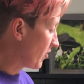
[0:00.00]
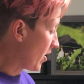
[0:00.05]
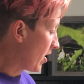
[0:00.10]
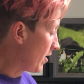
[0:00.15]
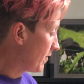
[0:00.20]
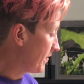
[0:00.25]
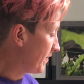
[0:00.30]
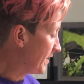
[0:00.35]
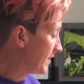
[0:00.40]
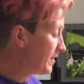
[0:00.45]

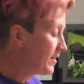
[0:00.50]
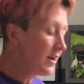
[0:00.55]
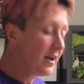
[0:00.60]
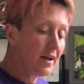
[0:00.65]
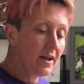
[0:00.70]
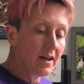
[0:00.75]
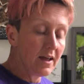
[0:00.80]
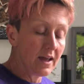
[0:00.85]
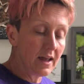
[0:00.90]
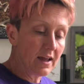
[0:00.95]
often
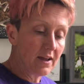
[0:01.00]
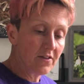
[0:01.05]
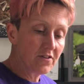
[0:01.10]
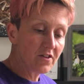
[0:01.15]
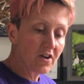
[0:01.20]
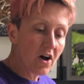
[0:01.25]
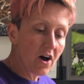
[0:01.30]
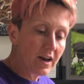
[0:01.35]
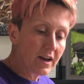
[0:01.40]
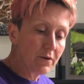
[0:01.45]
is
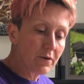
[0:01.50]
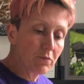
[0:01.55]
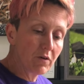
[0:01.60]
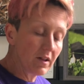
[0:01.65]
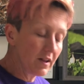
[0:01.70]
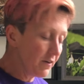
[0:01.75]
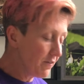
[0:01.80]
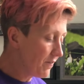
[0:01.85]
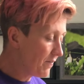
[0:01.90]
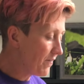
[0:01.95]
cutting
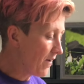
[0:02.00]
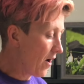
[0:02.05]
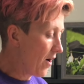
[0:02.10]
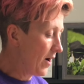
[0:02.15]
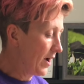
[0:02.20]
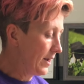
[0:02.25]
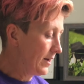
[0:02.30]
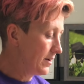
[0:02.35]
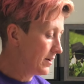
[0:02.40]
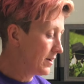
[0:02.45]
really
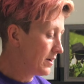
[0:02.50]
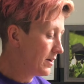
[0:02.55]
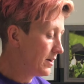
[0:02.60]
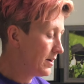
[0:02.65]
fine